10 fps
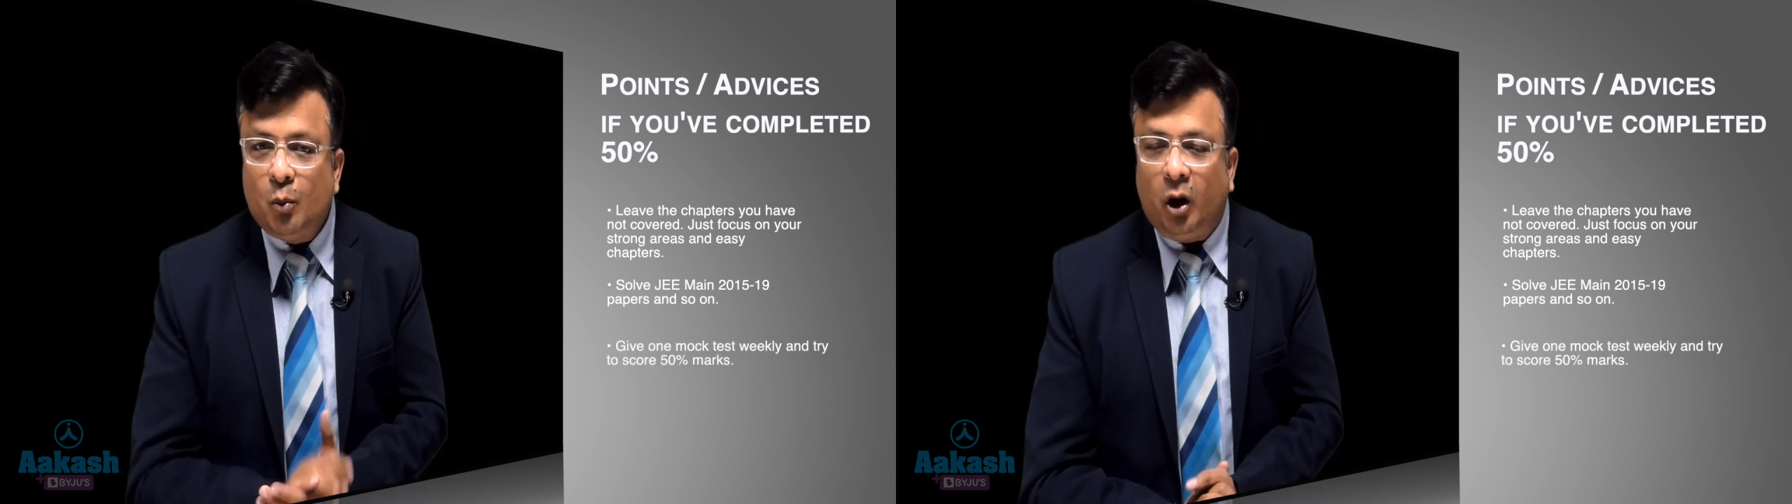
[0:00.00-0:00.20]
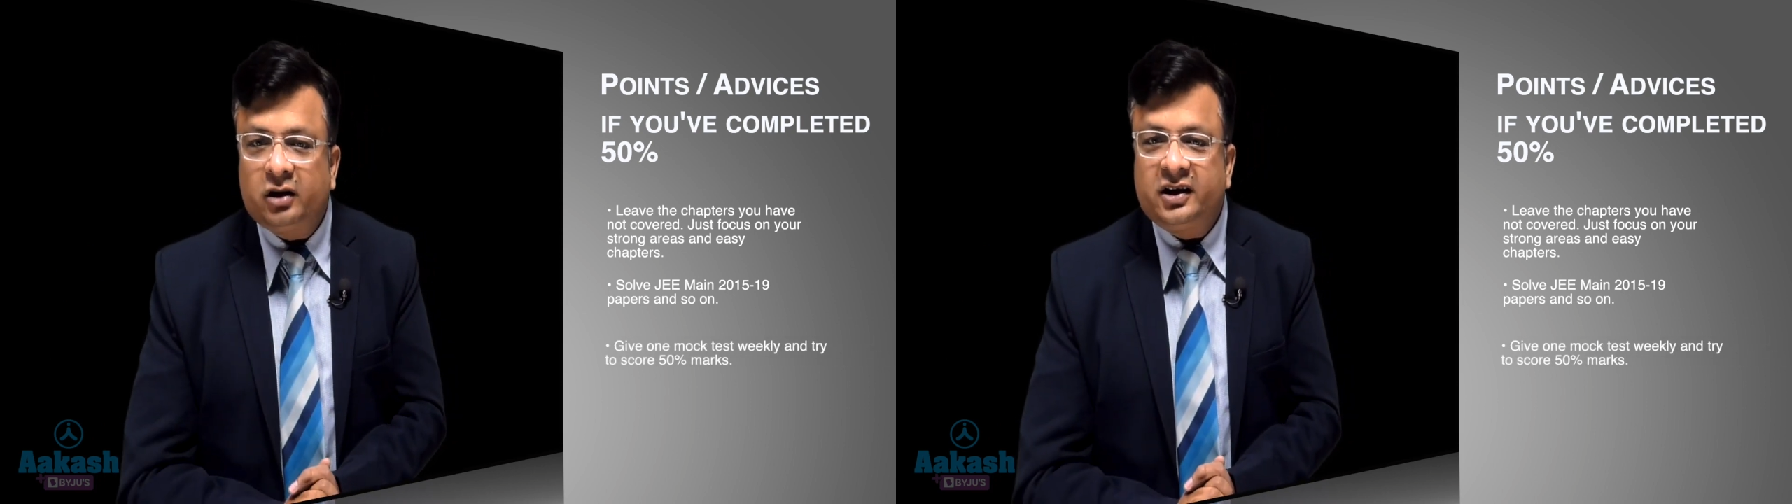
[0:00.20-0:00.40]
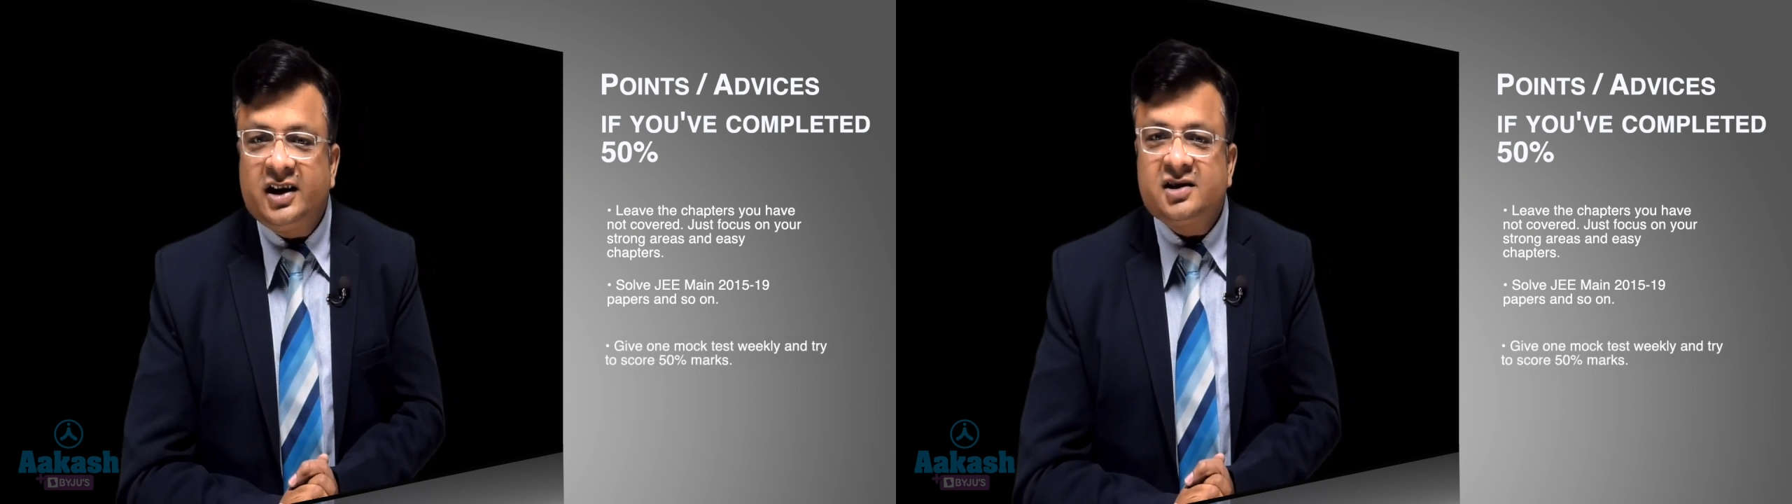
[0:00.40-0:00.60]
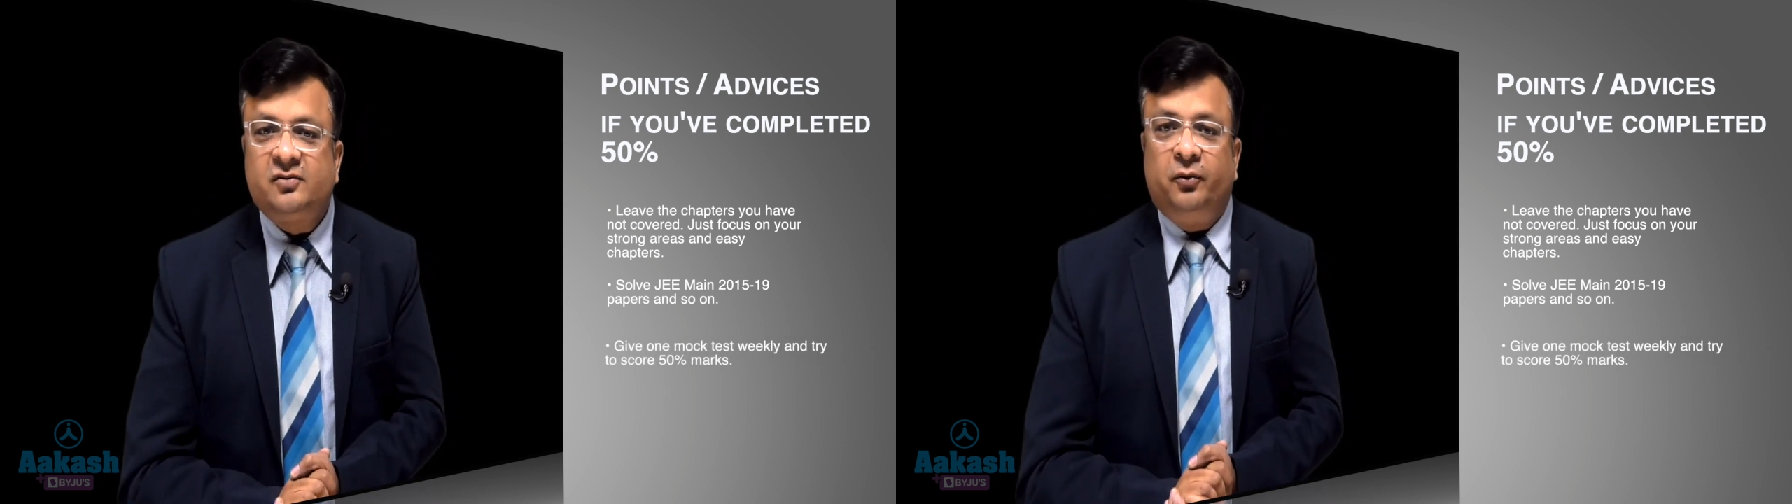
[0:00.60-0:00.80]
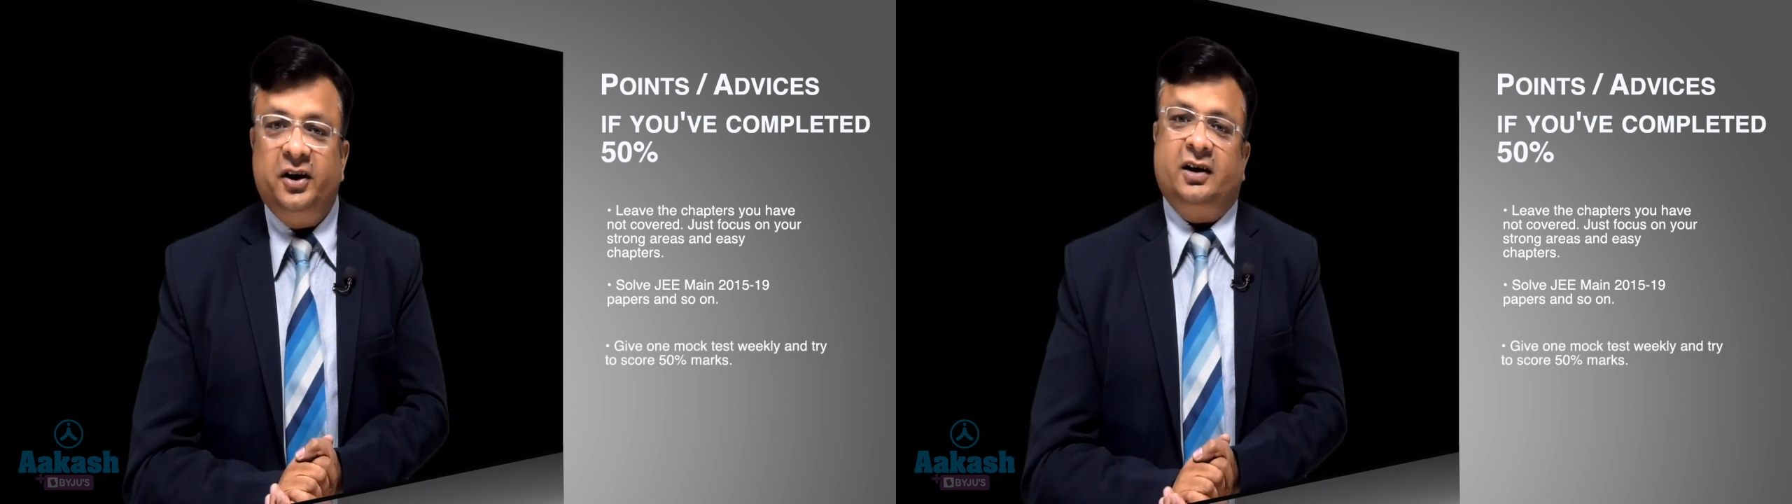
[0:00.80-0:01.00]
mock test
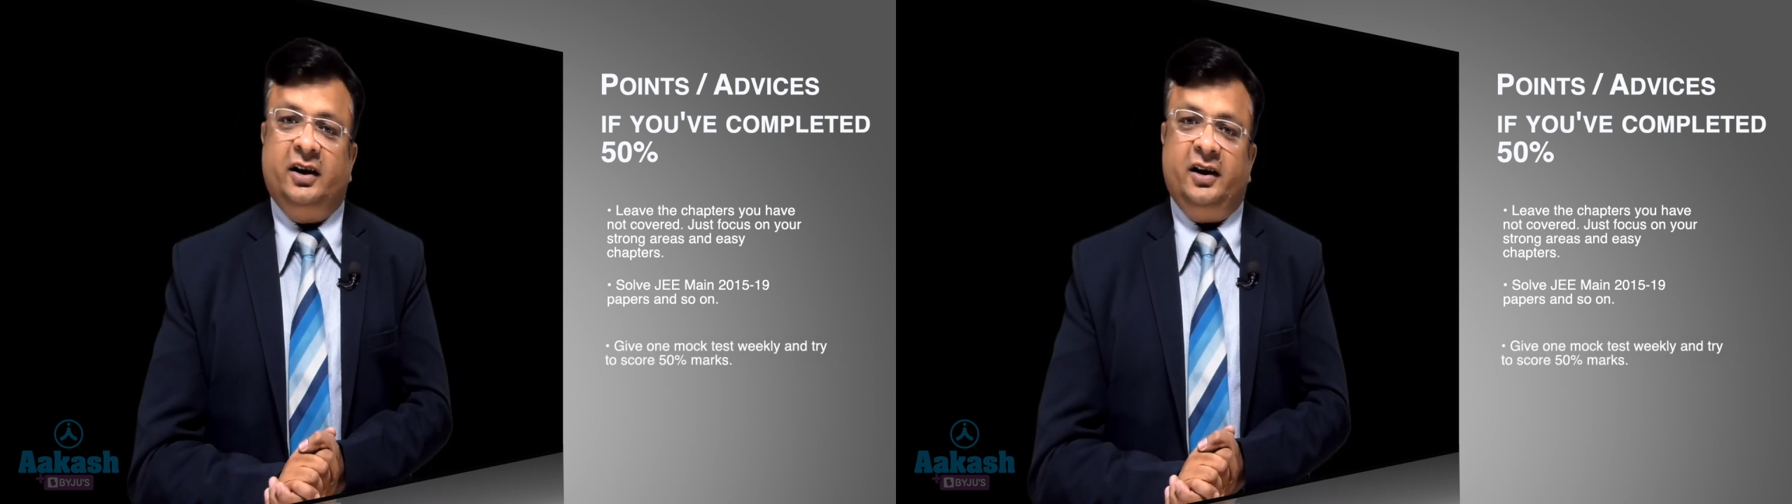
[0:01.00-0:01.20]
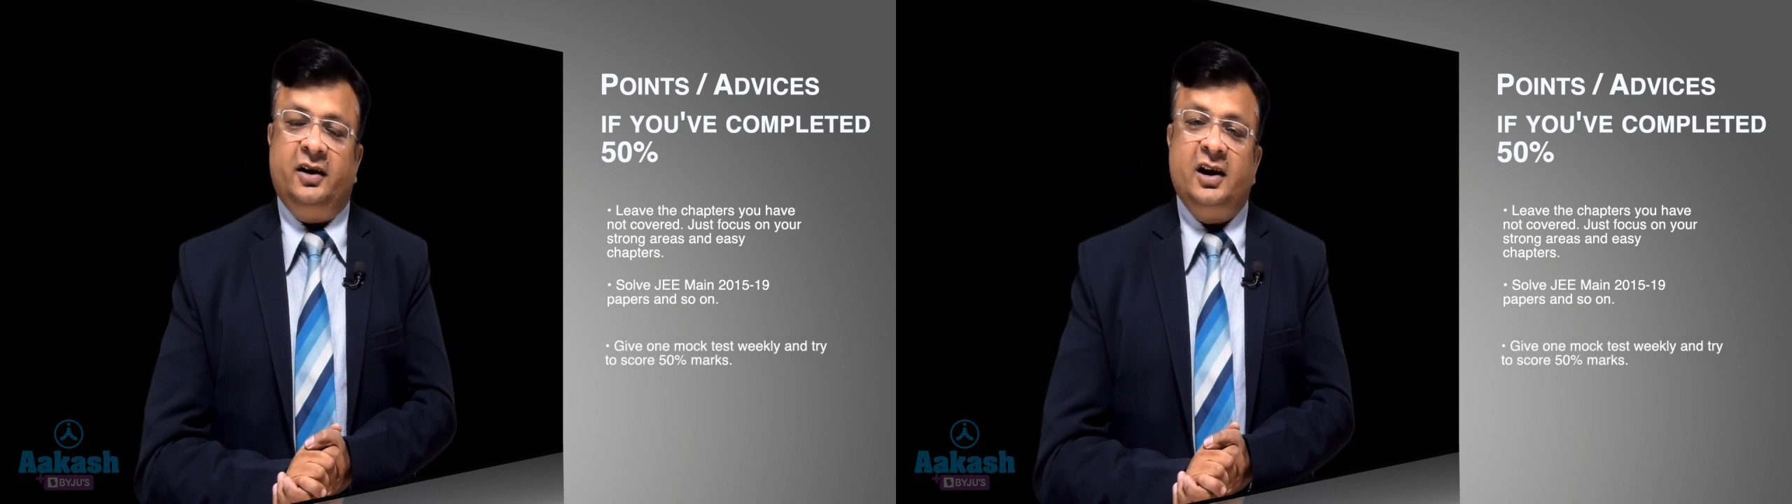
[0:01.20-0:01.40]
weekly.